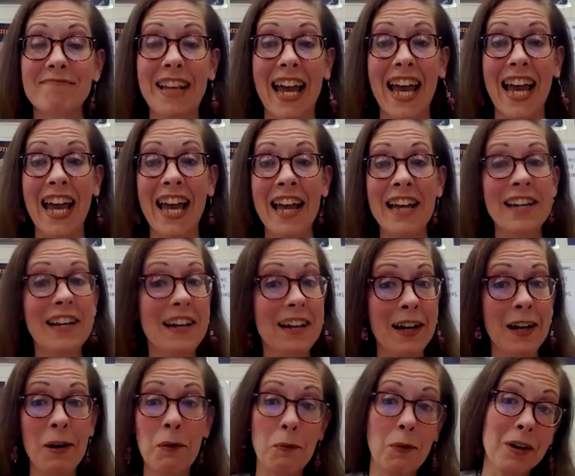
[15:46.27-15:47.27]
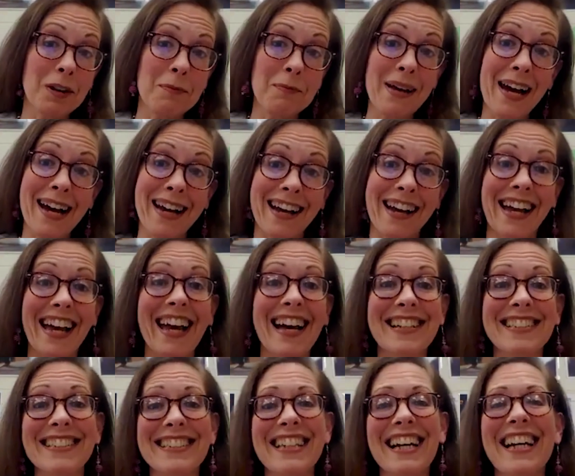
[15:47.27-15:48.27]
And welcome back, I
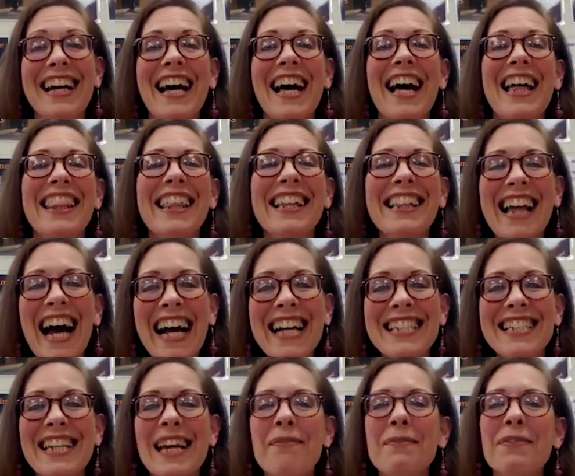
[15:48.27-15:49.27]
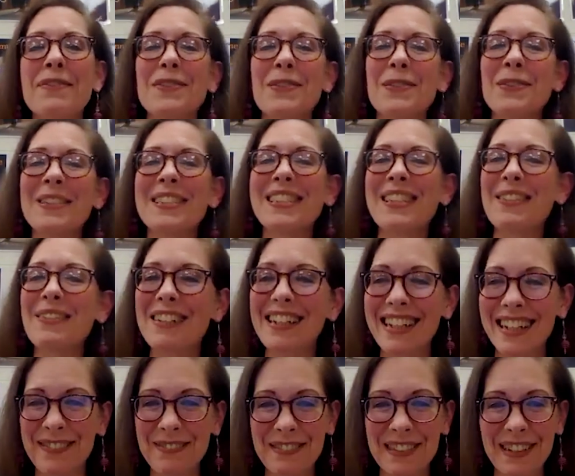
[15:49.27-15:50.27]
guess. The last type of source that we're
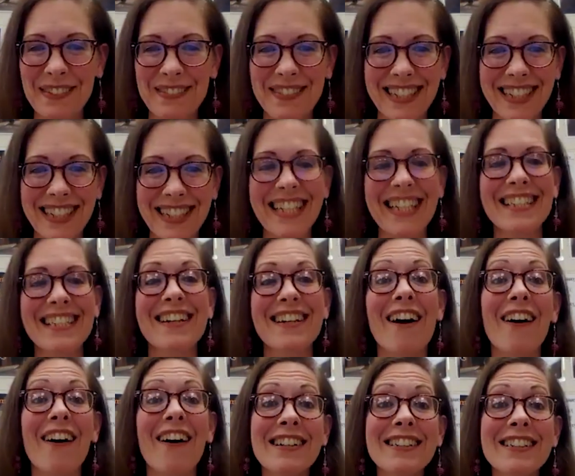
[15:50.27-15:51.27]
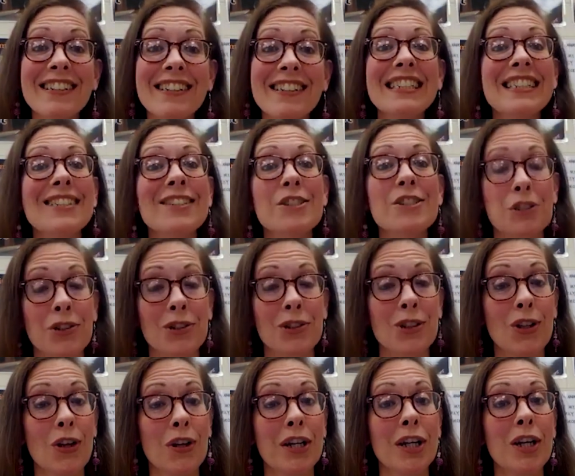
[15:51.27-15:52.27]
going to work with is an article in a
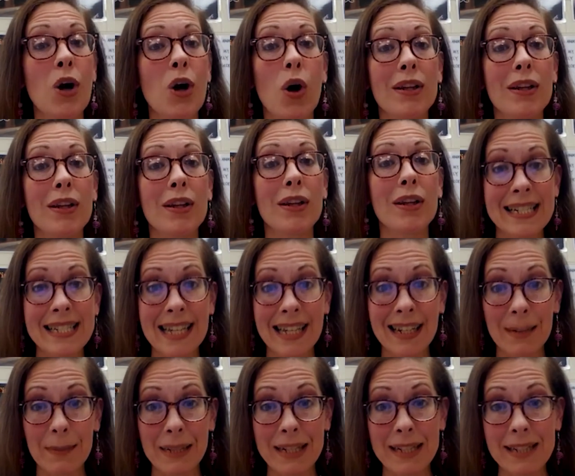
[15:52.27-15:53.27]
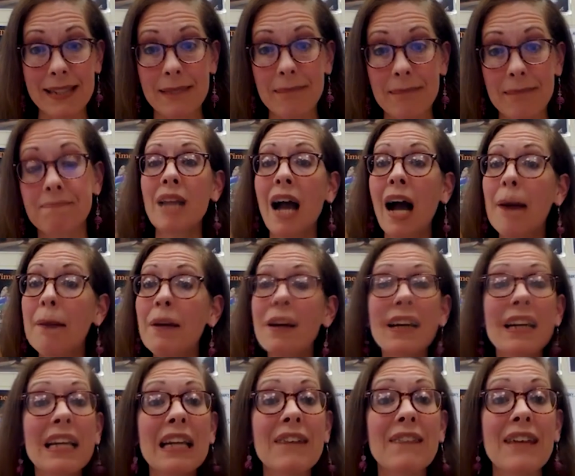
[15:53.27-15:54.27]
journal on an online database. I'm not
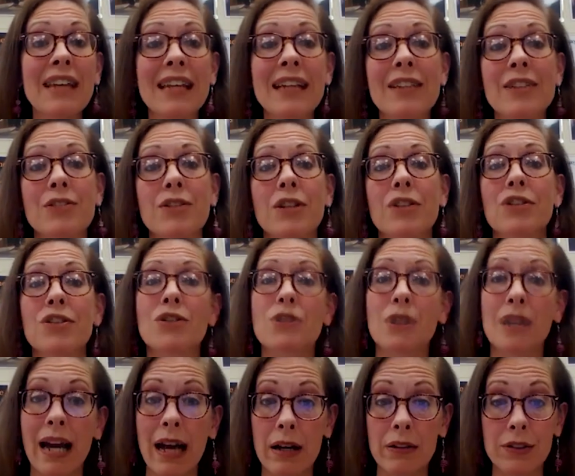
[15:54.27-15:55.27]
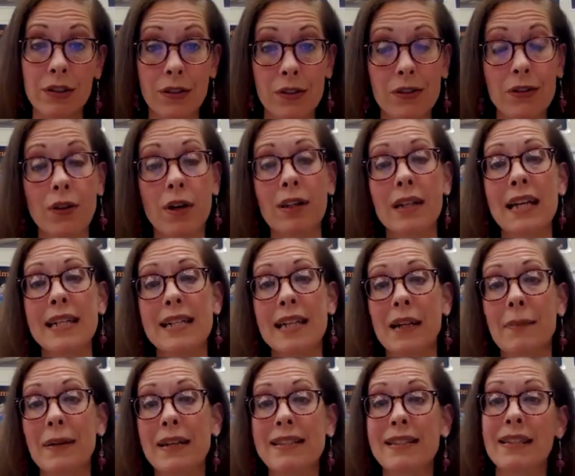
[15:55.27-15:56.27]
going to give any instructions on how to use an online
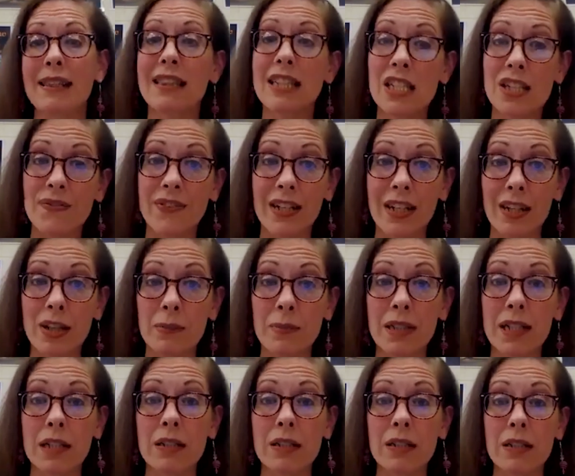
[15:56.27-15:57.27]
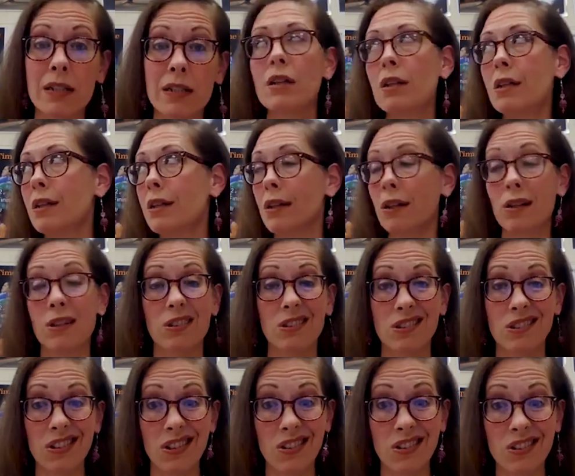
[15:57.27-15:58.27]
database in this video because
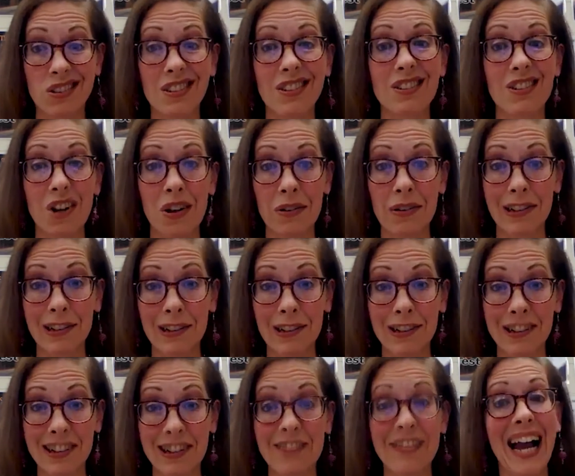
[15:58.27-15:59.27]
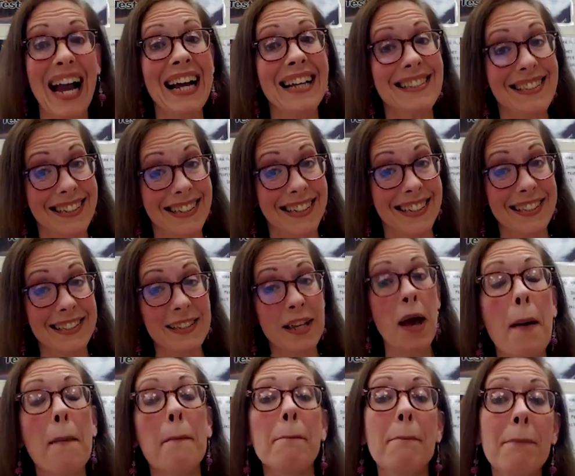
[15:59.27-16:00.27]
goodness knows it's already long enough as it is.
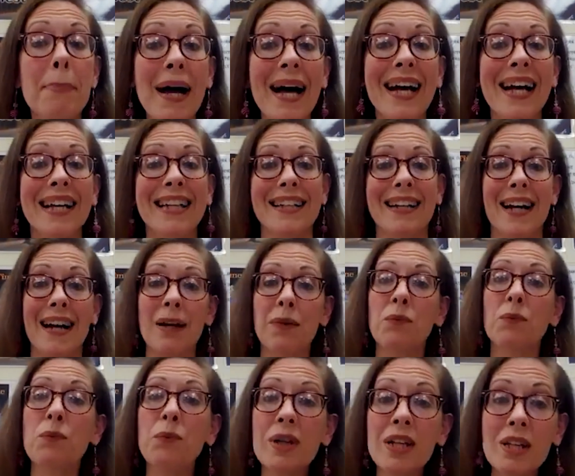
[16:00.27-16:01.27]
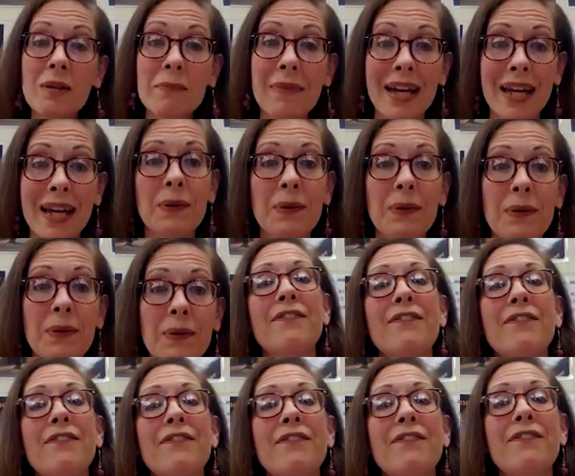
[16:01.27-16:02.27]
But I will make one that
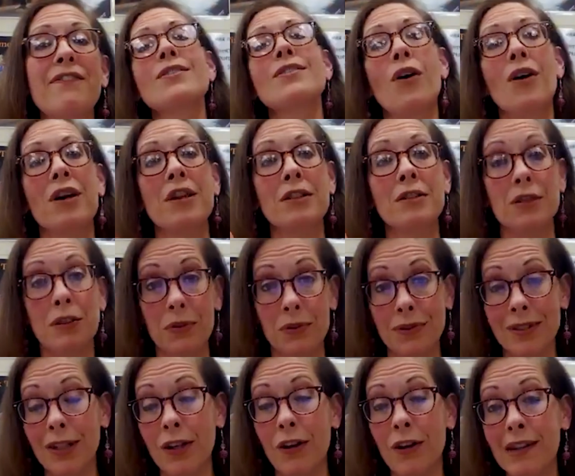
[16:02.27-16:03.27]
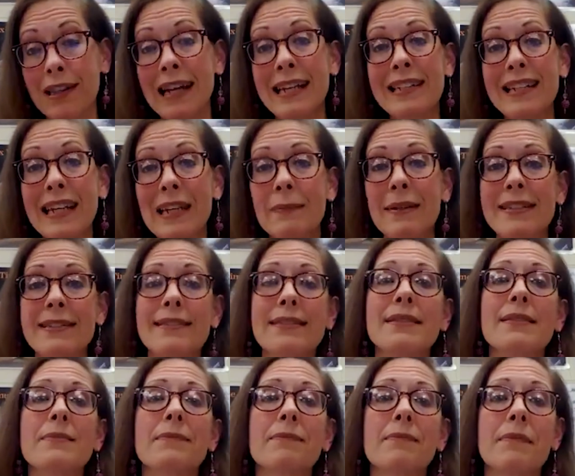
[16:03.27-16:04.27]
focuses on using online
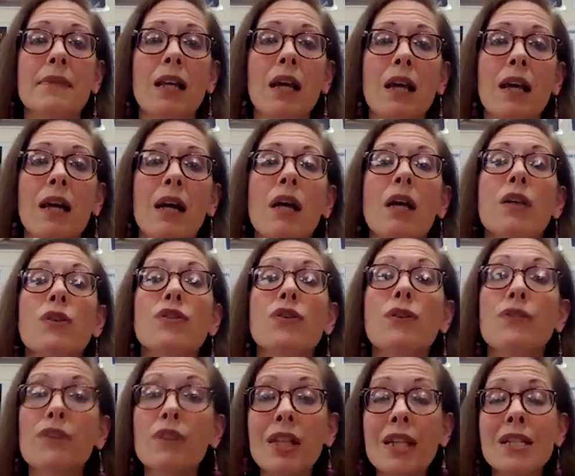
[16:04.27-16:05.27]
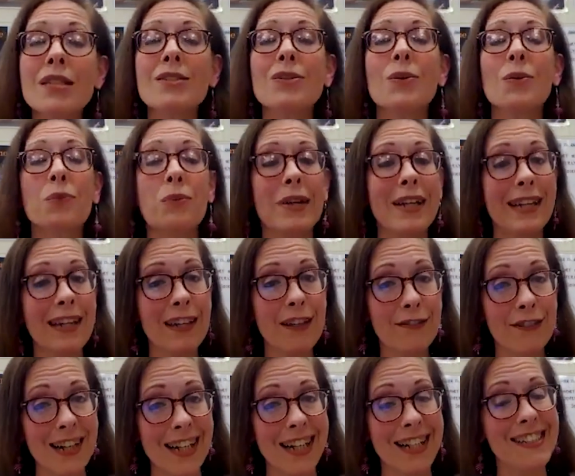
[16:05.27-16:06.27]
databases. So for this, we need to
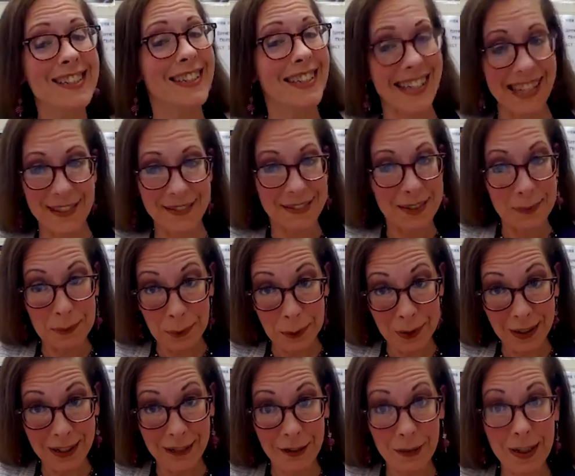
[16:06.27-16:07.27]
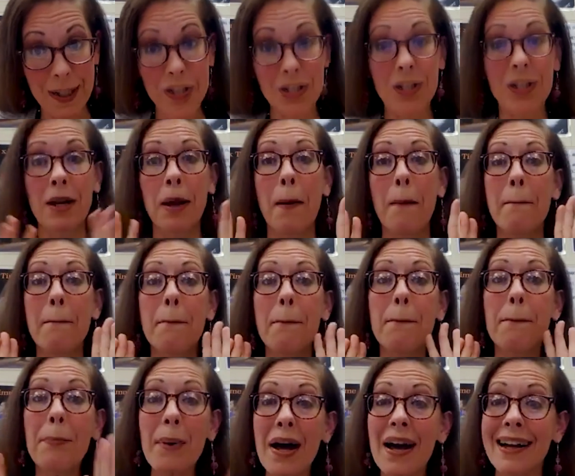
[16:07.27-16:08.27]
find even more information.
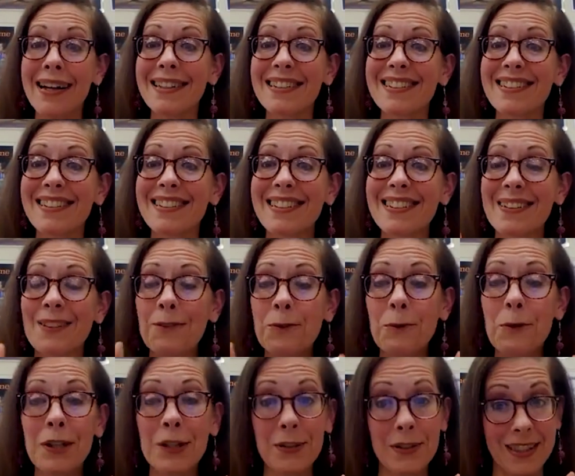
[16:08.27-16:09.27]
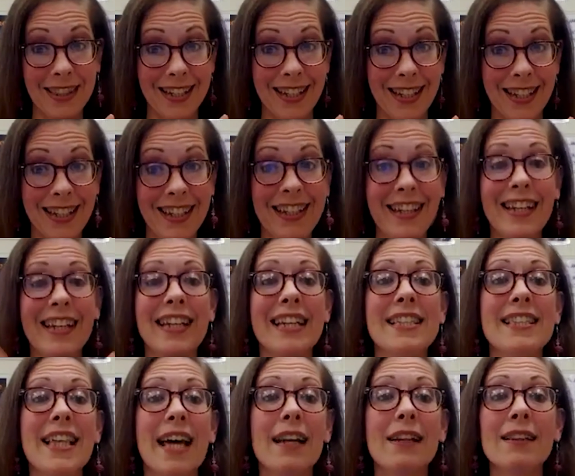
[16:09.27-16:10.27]
But one good thing
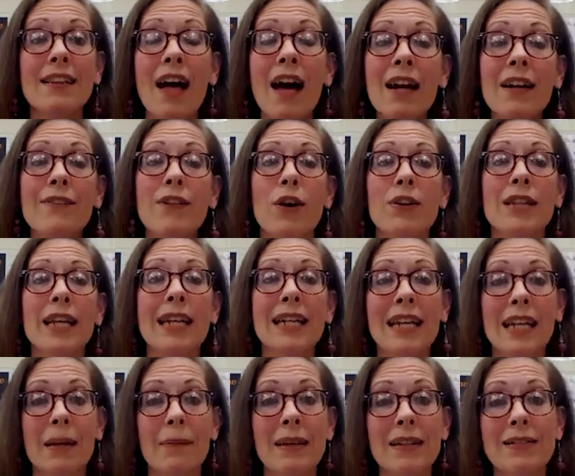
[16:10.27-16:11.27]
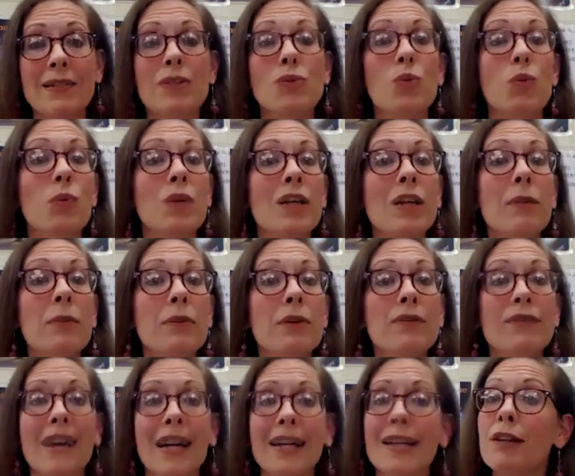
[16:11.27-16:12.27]
is that a lot of online databases will
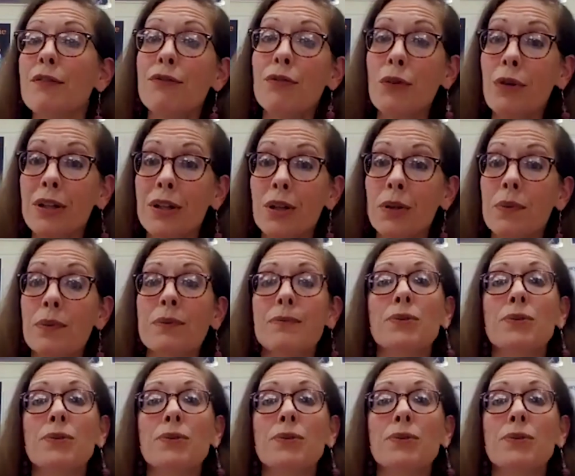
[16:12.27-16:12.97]
provide it for you.